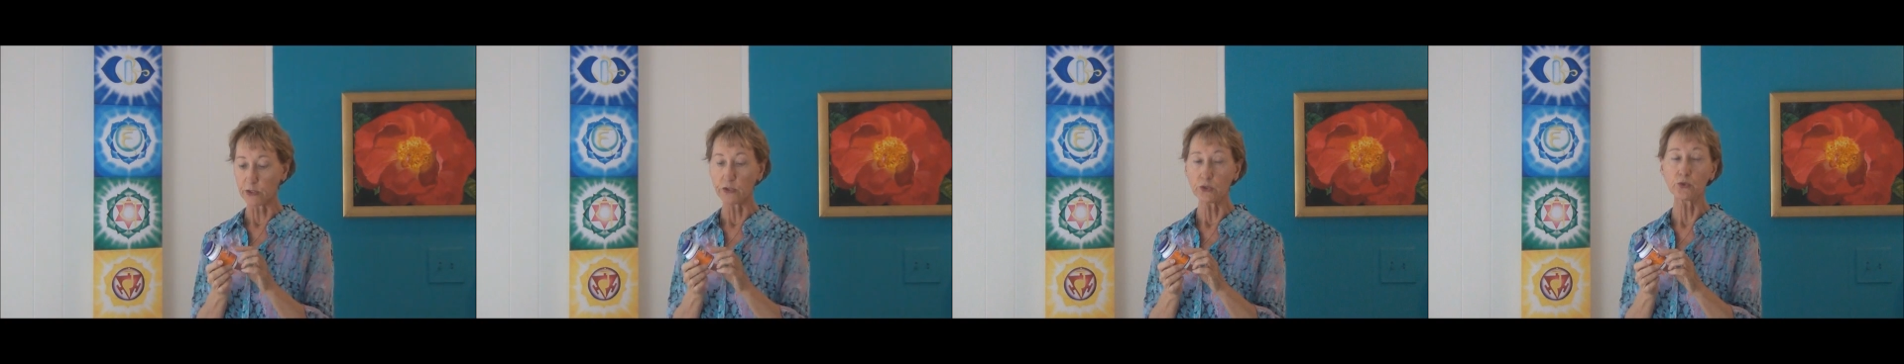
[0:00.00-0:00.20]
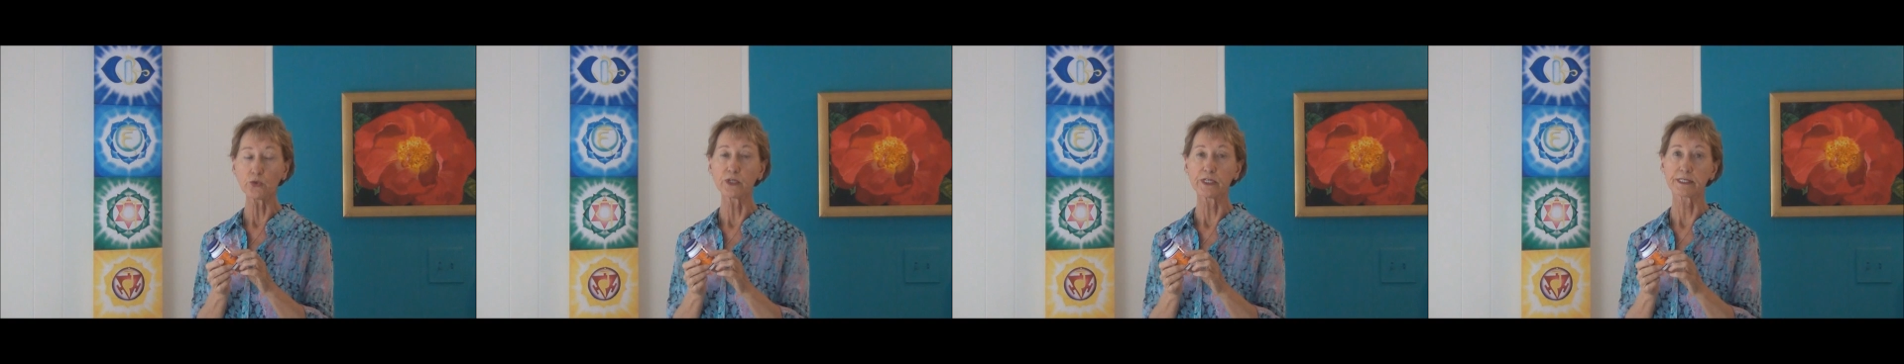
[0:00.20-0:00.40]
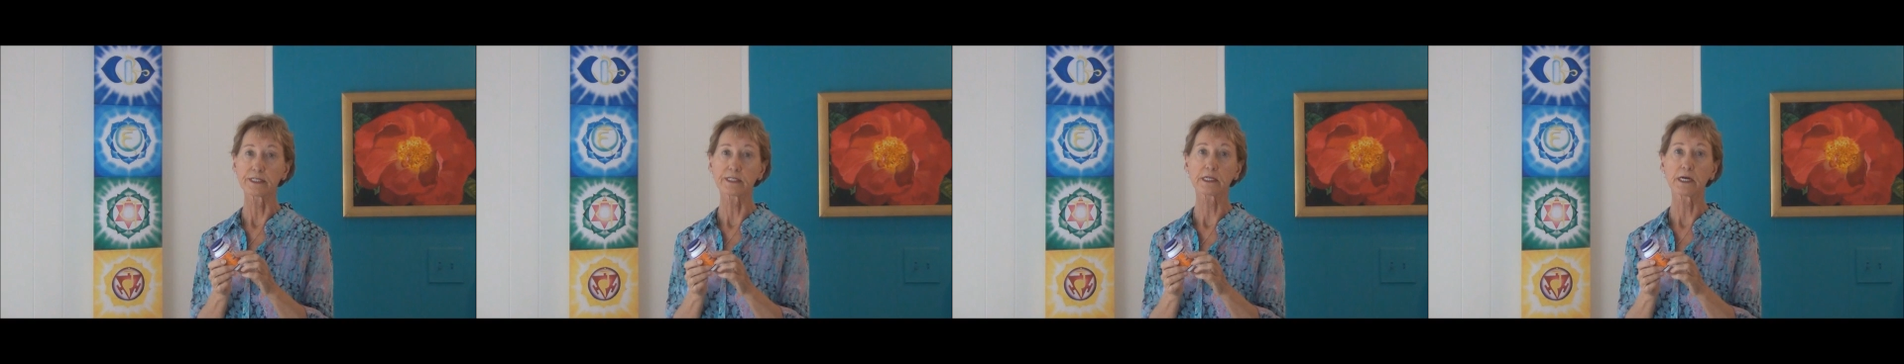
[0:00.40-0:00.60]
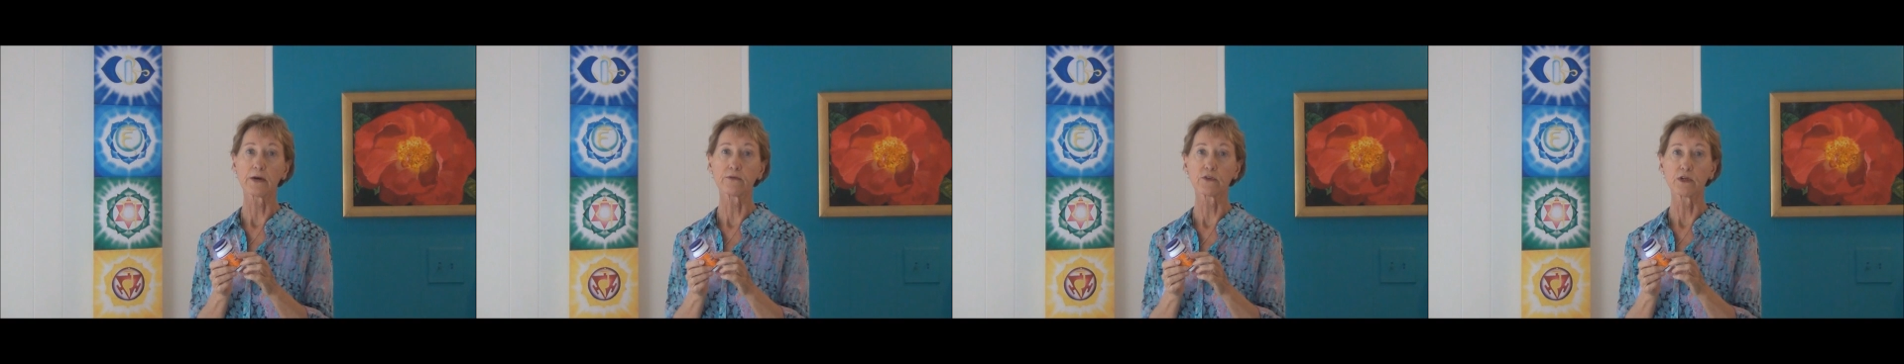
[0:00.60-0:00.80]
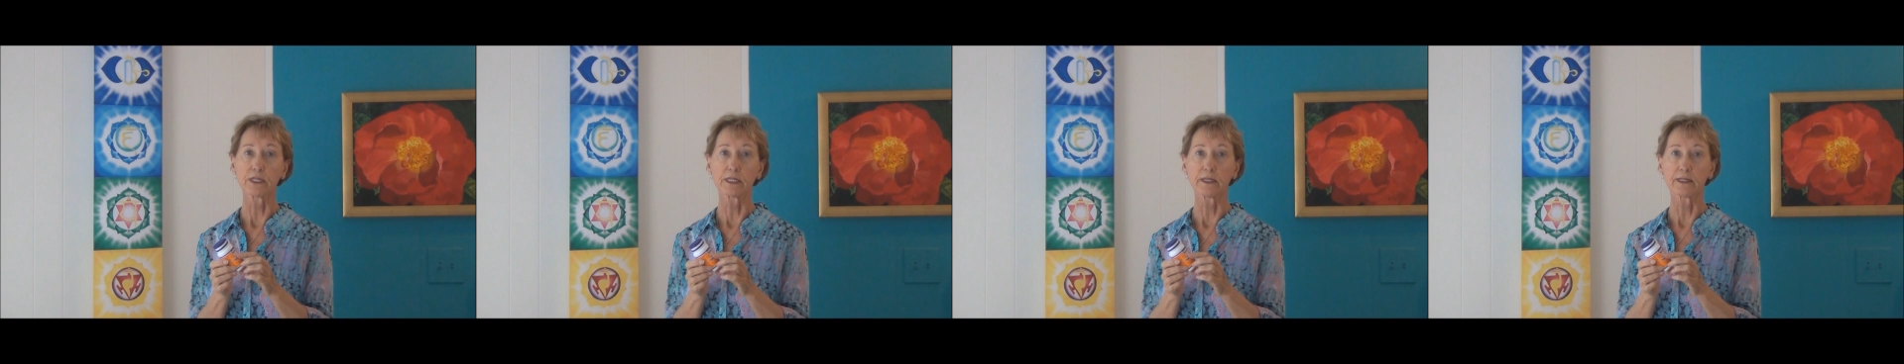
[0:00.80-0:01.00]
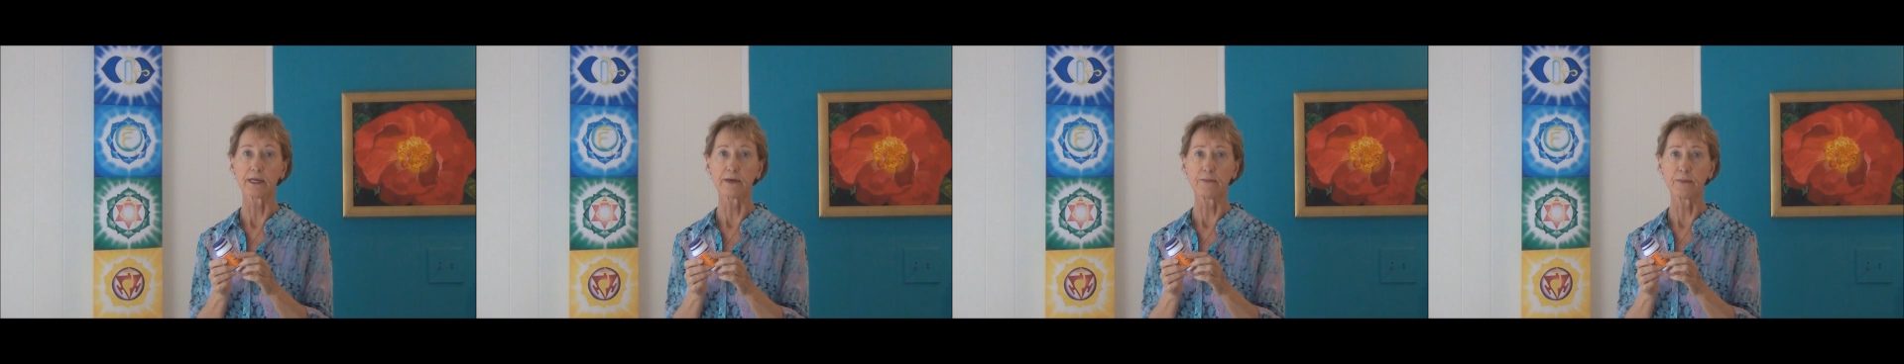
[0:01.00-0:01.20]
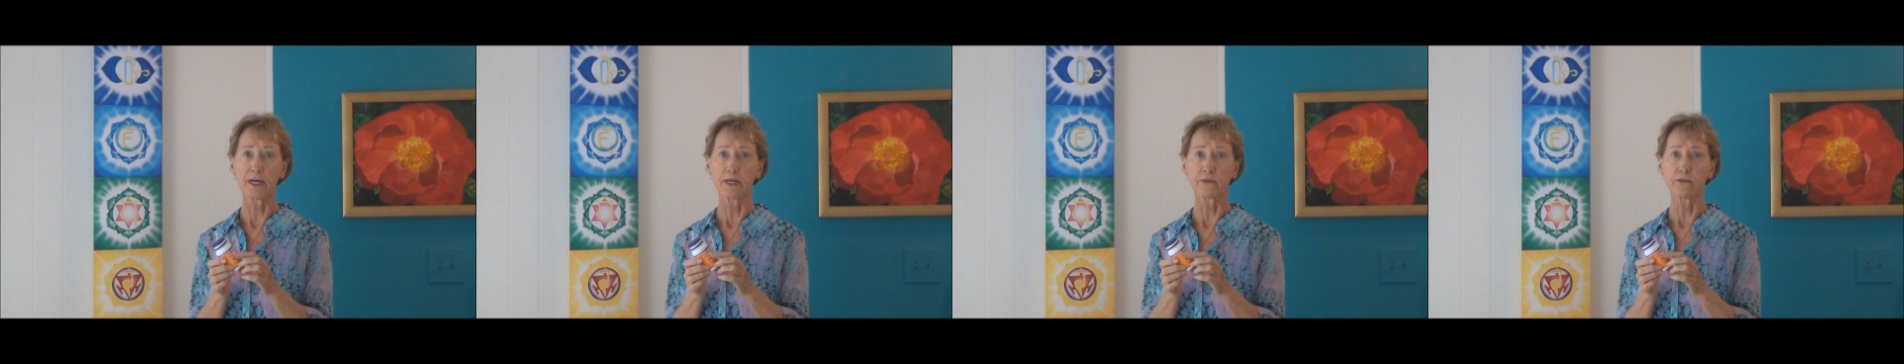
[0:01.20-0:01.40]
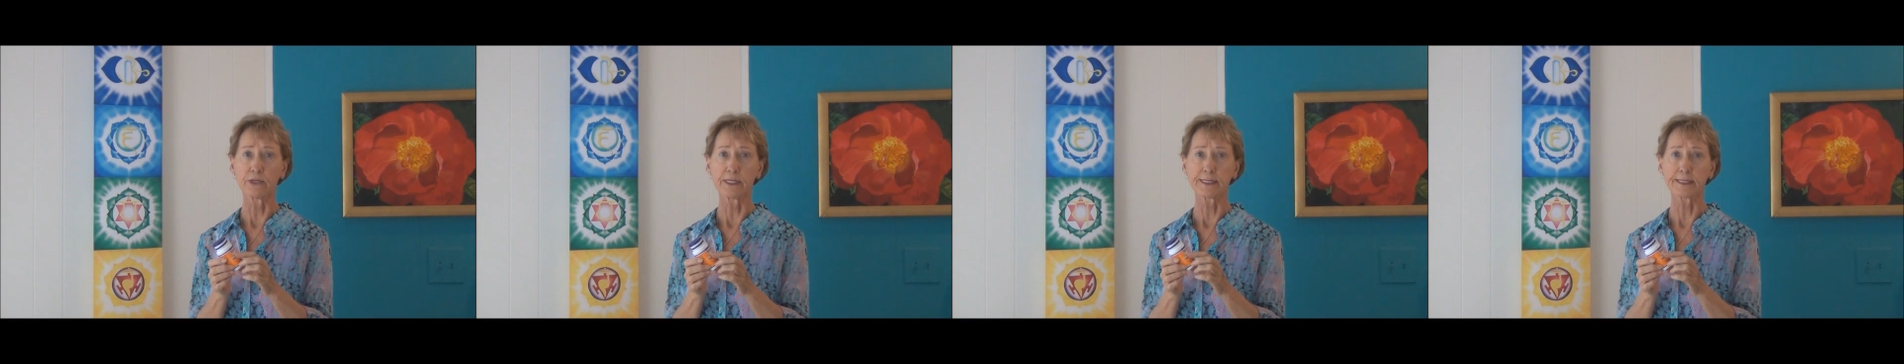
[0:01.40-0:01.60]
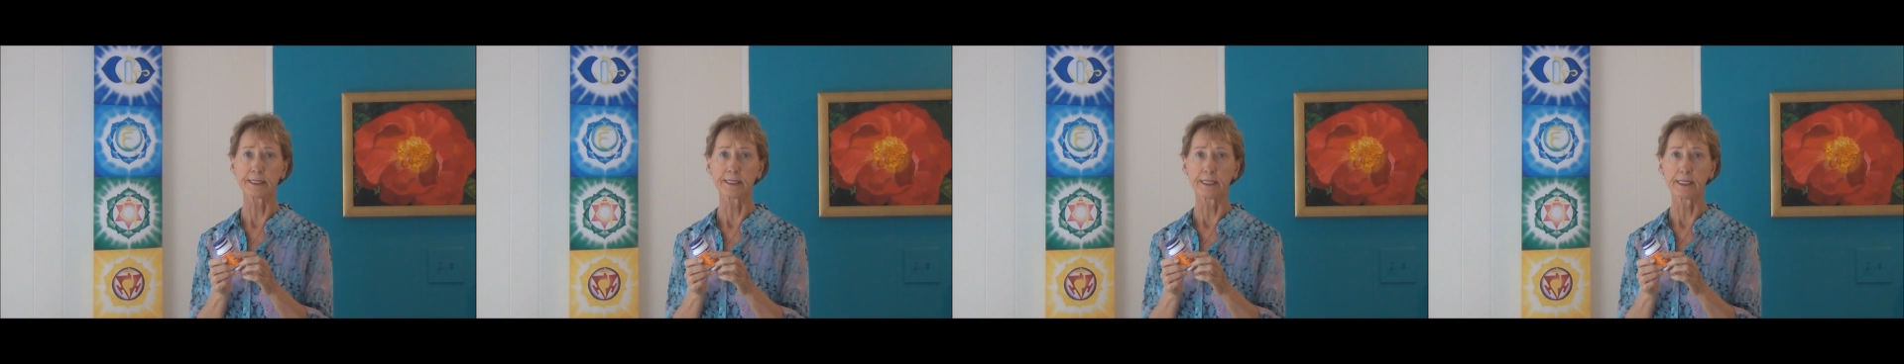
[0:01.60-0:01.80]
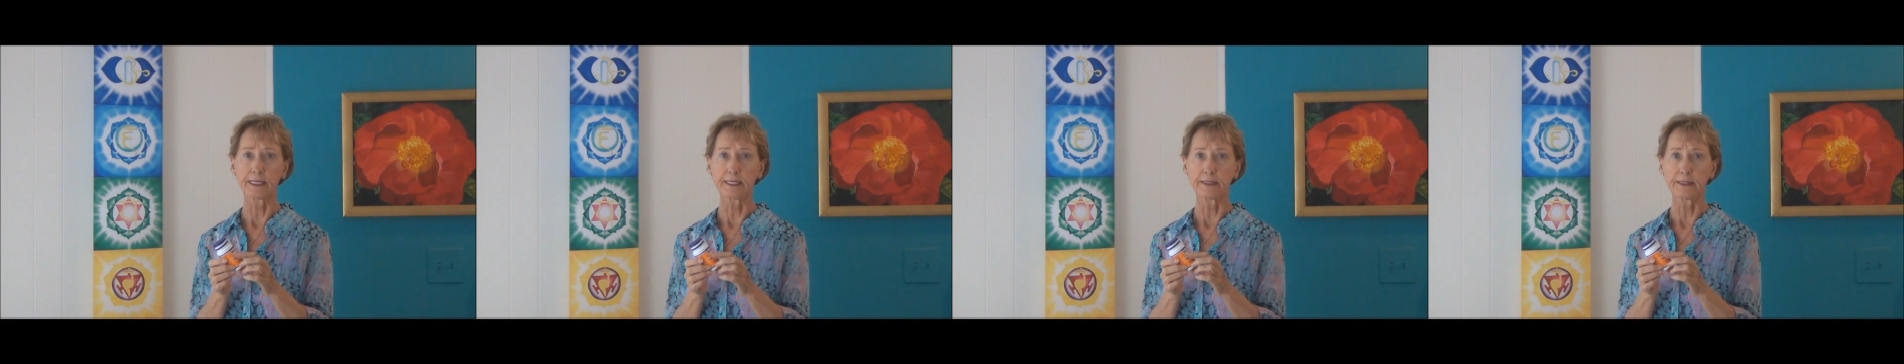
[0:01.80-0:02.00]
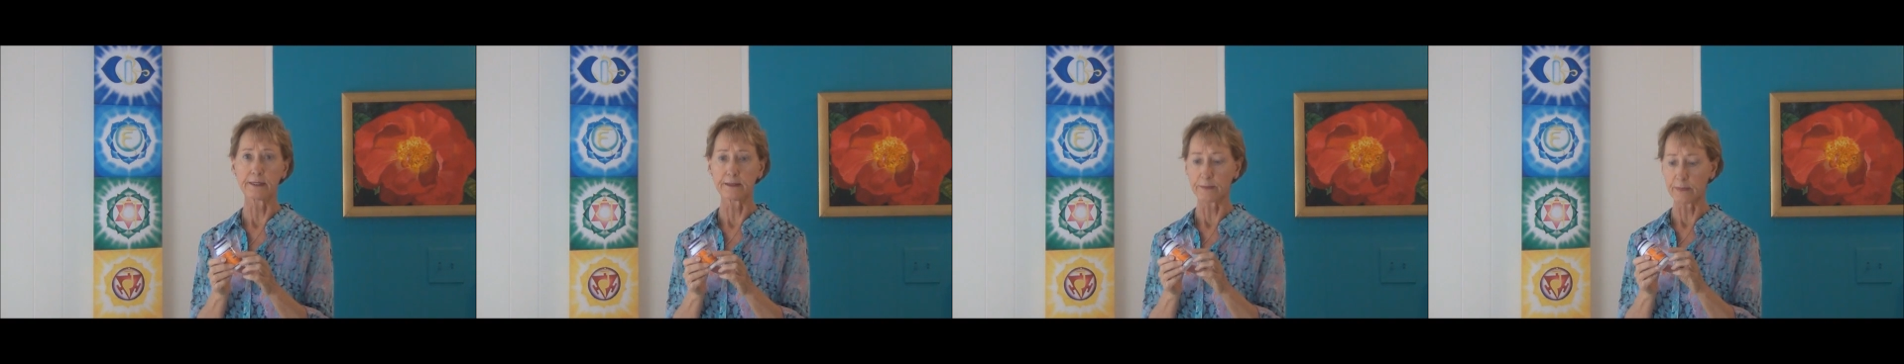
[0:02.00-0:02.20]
new discovery that they've made recently that